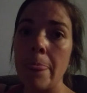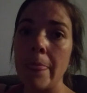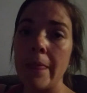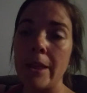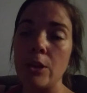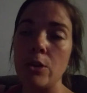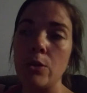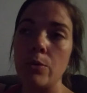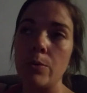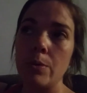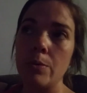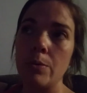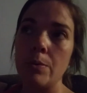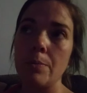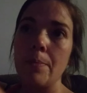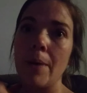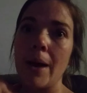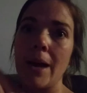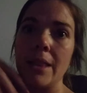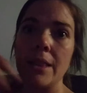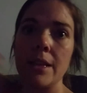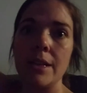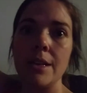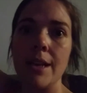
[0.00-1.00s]
we would
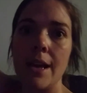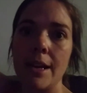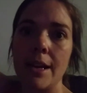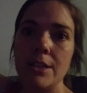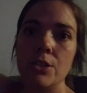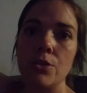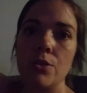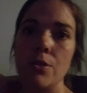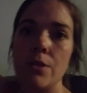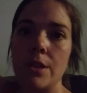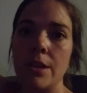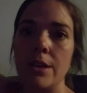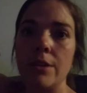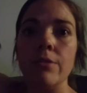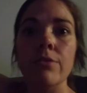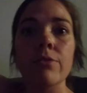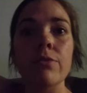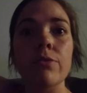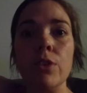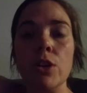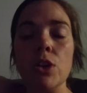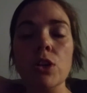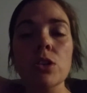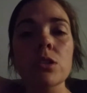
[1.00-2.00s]
buy the nicer thing
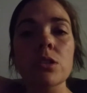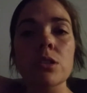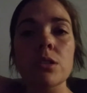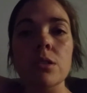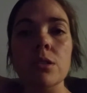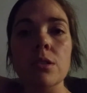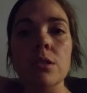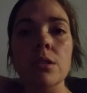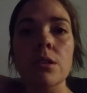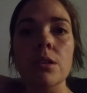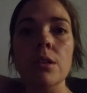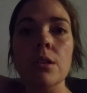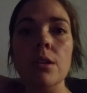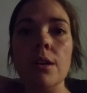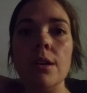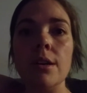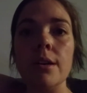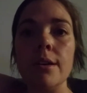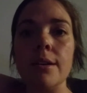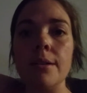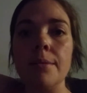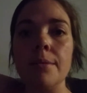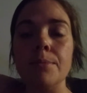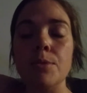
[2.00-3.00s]
first,
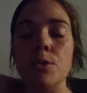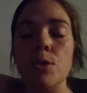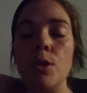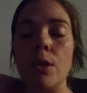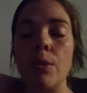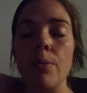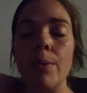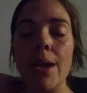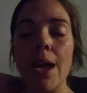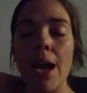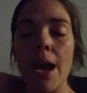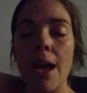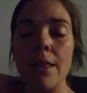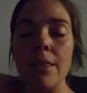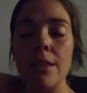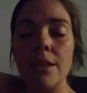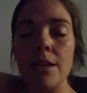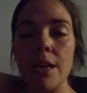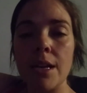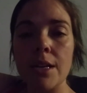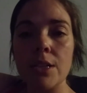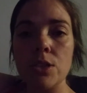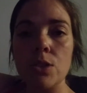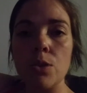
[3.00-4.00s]
so that we had the
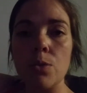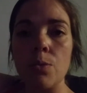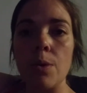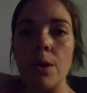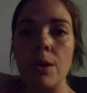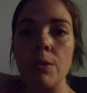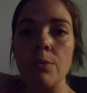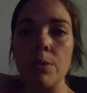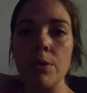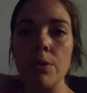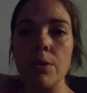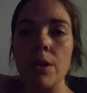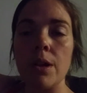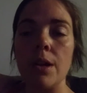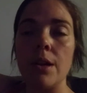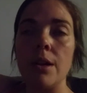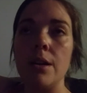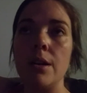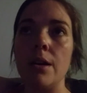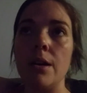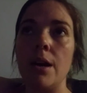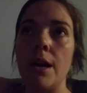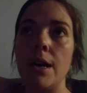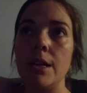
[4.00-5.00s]
nicer one
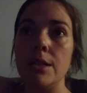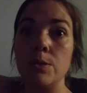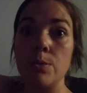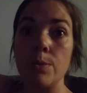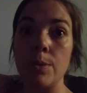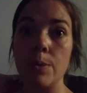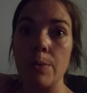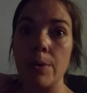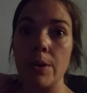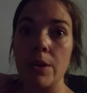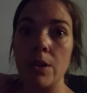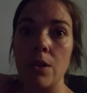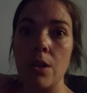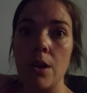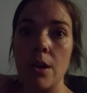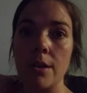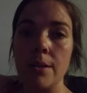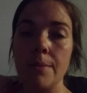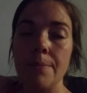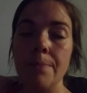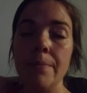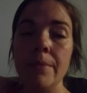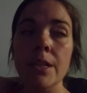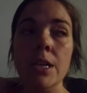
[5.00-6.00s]
as we went
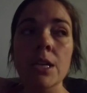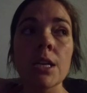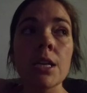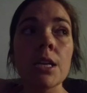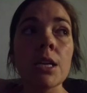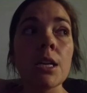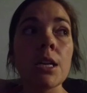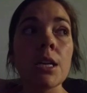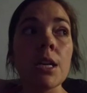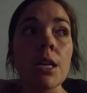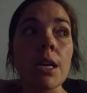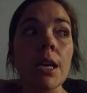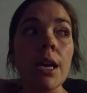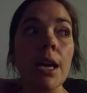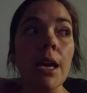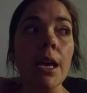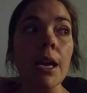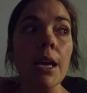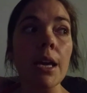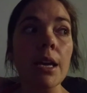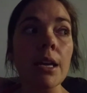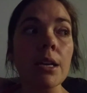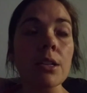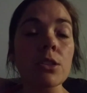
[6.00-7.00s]
along.
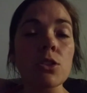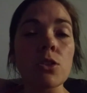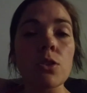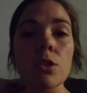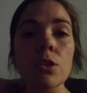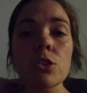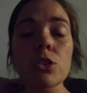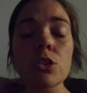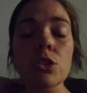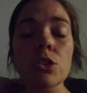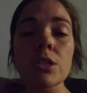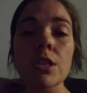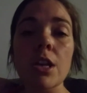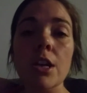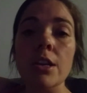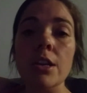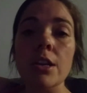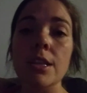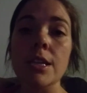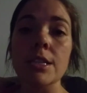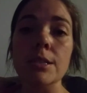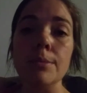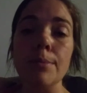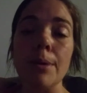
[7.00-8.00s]
And so there's just a lot of
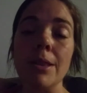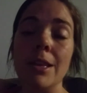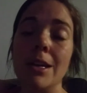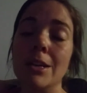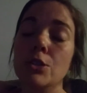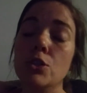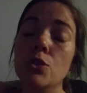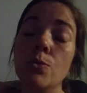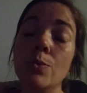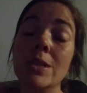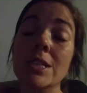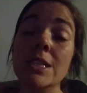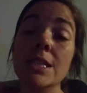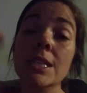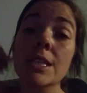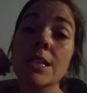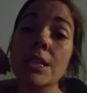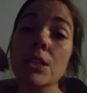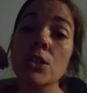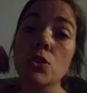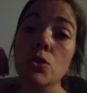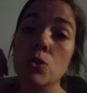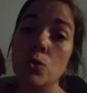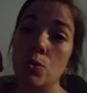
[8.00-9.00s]
things about that. So we did
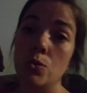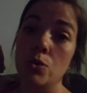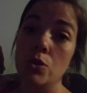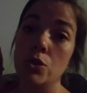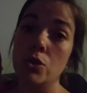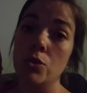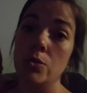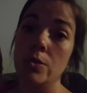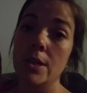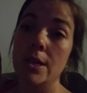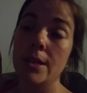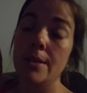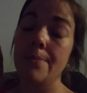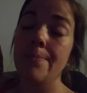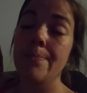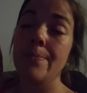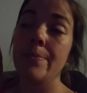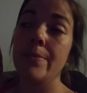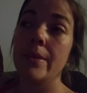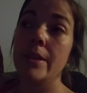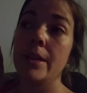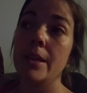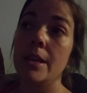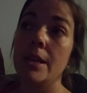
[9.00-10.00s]
get a storage unit.
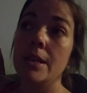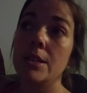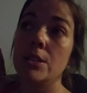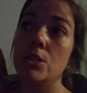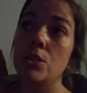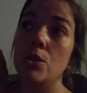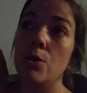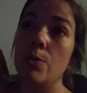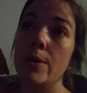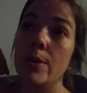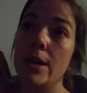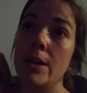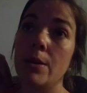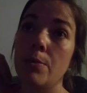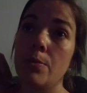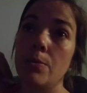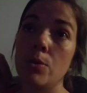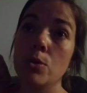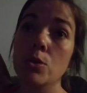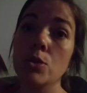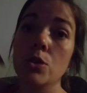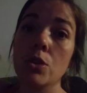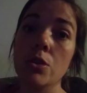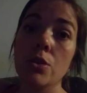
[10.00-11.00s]
And so
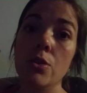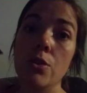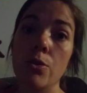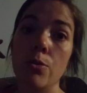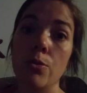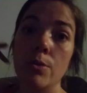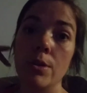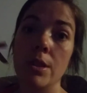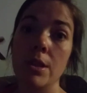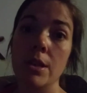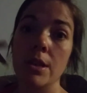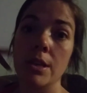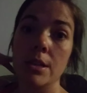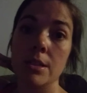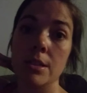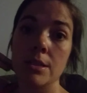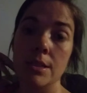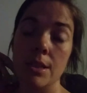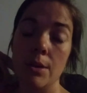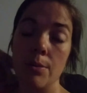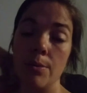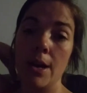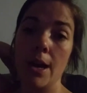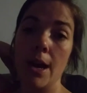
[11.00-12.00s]
those are the 3 things
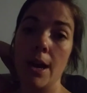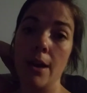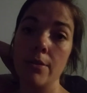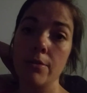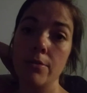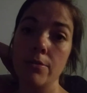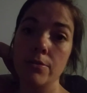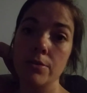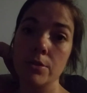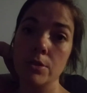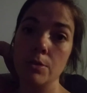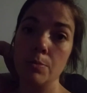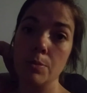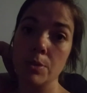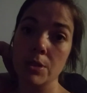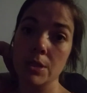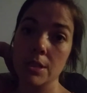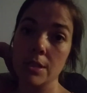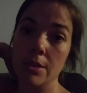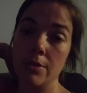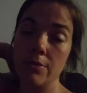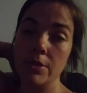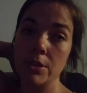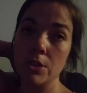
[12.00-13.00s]
that we have to put
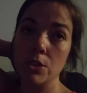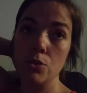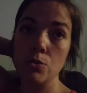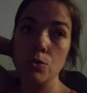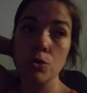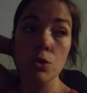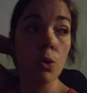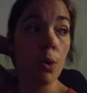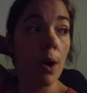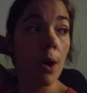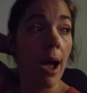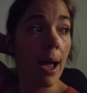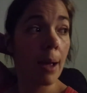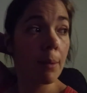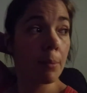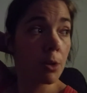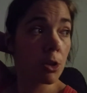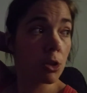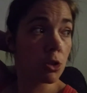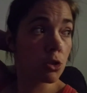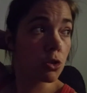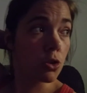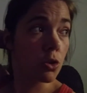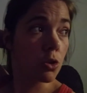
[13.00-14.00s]
stuff into. So I'm
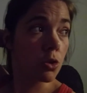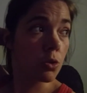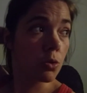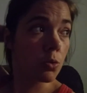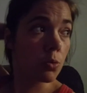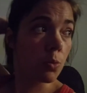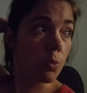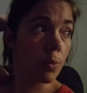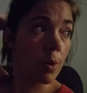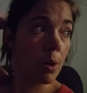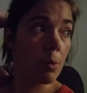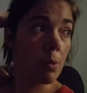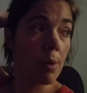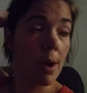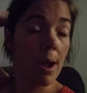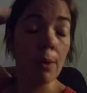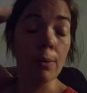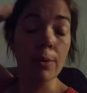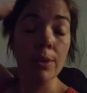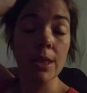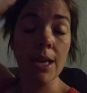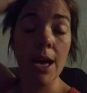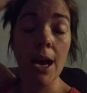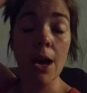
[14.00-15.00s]
going to show you where we're at
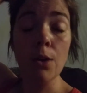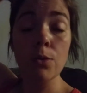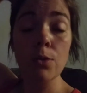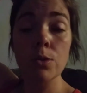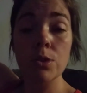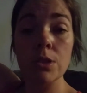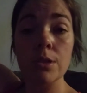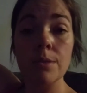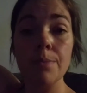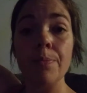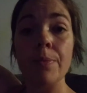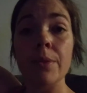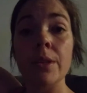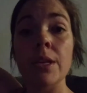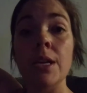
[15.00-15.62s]
with the house.